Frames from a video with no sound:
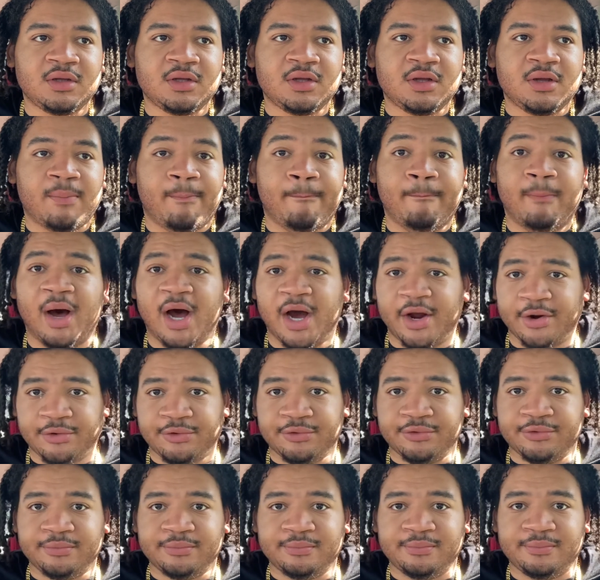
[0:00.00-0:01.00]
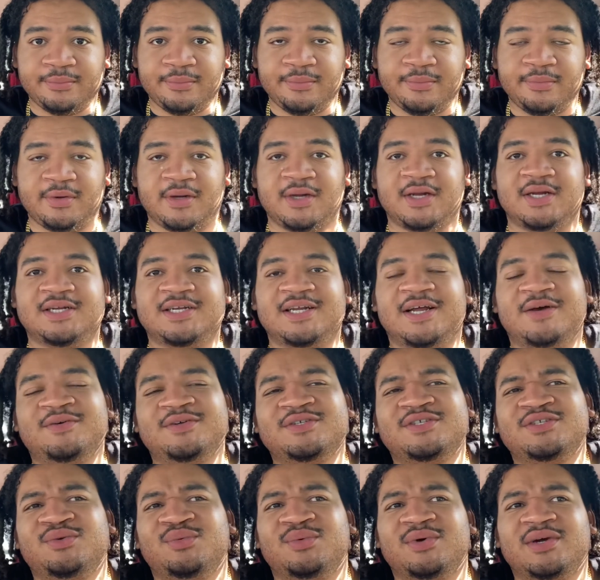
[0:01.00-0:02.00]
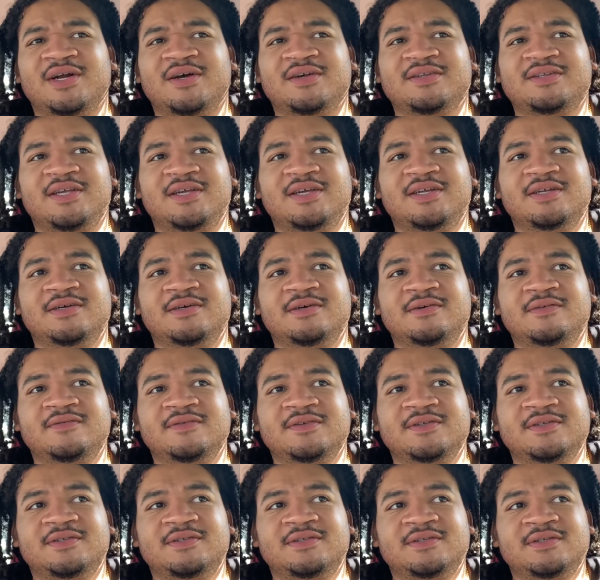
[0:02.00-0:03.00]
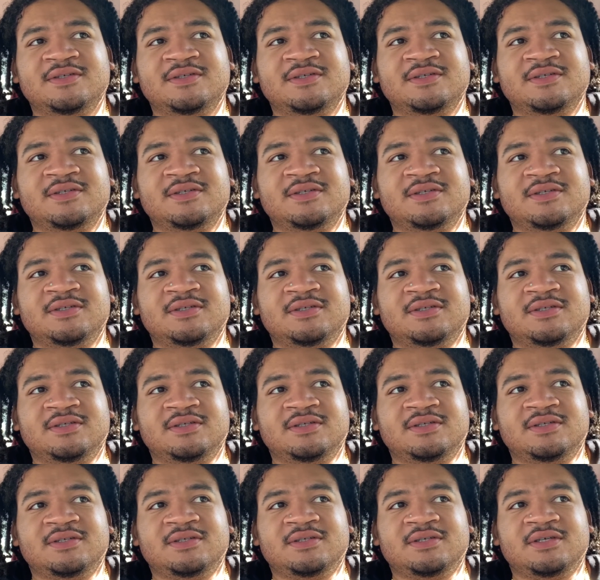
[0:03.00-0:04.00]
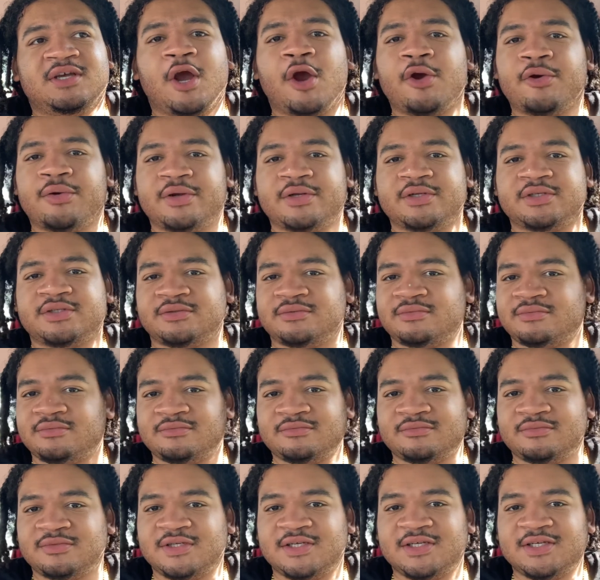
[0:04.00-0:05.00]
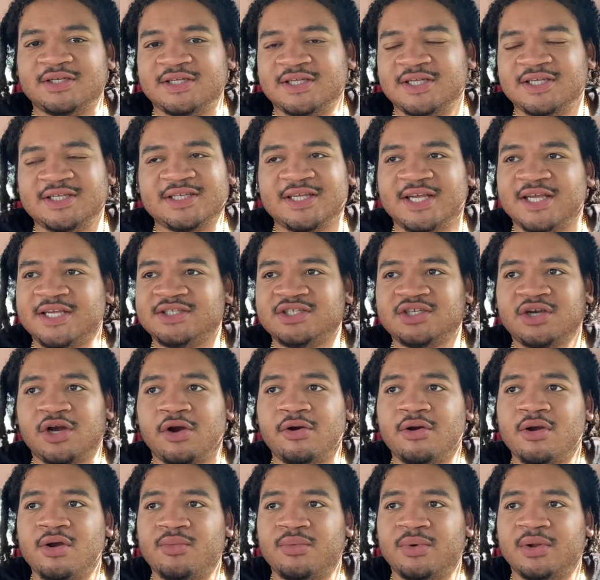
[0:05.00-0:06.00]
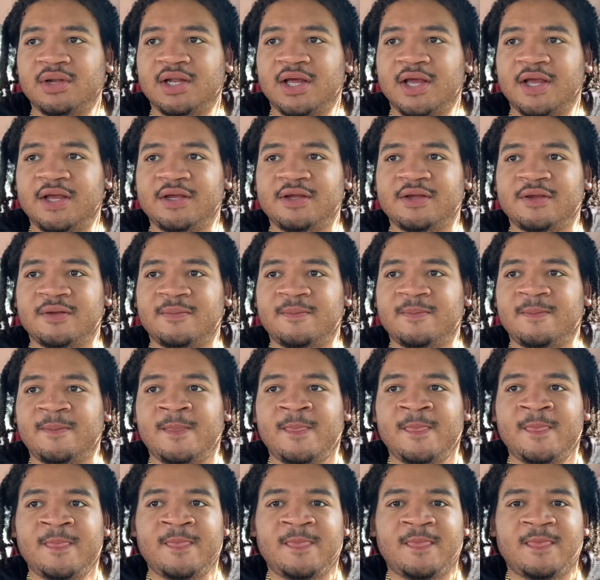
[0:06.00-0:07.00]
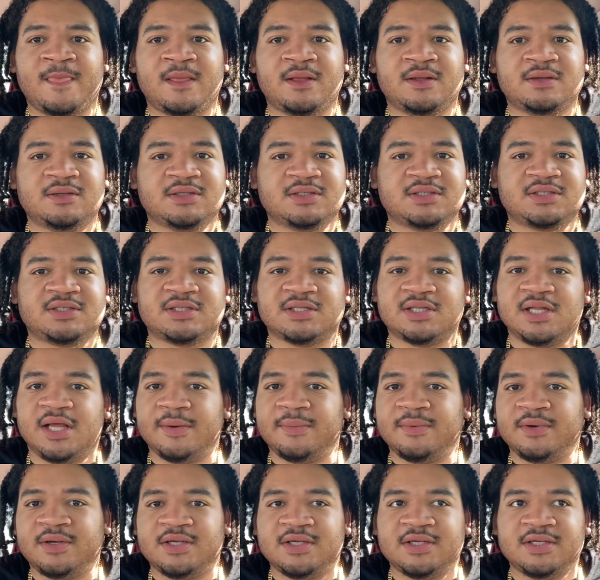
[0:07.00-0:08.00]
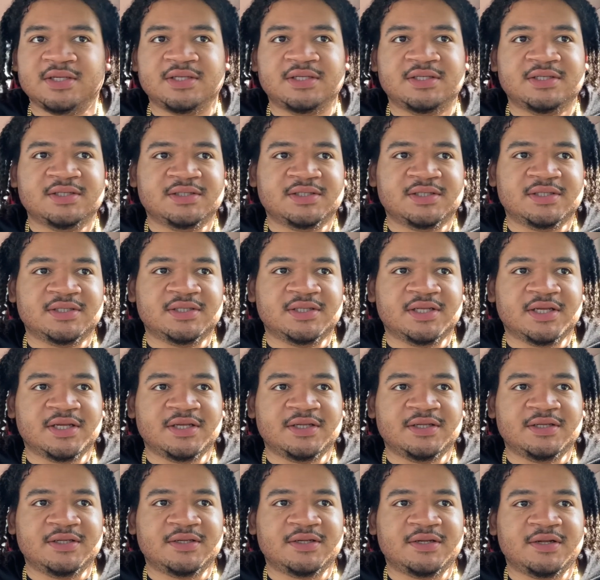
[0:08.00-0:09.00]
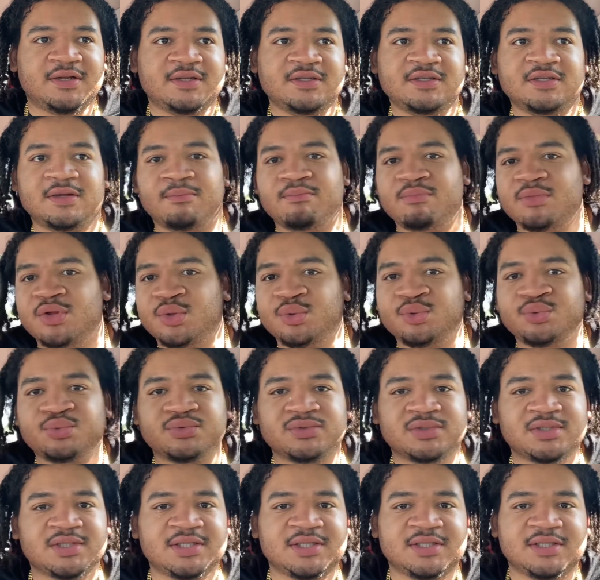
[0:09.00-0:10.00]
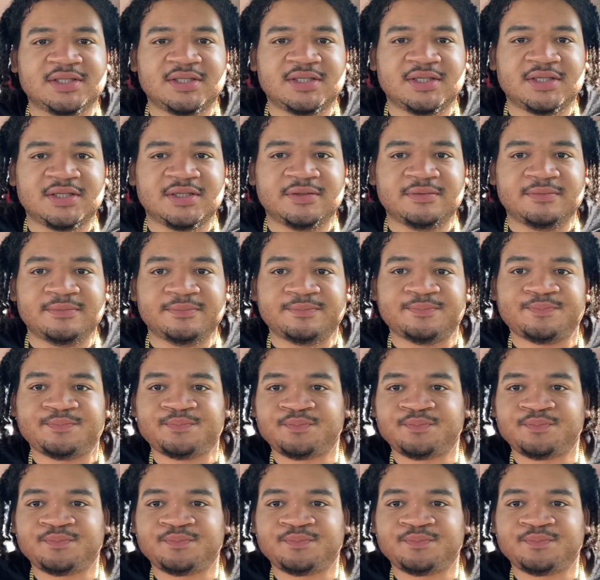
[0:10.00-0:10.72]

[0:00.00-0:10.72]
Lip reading: modern. That wasn't the word I was thinking of. It's current. It's current with like the celebrities and like the music and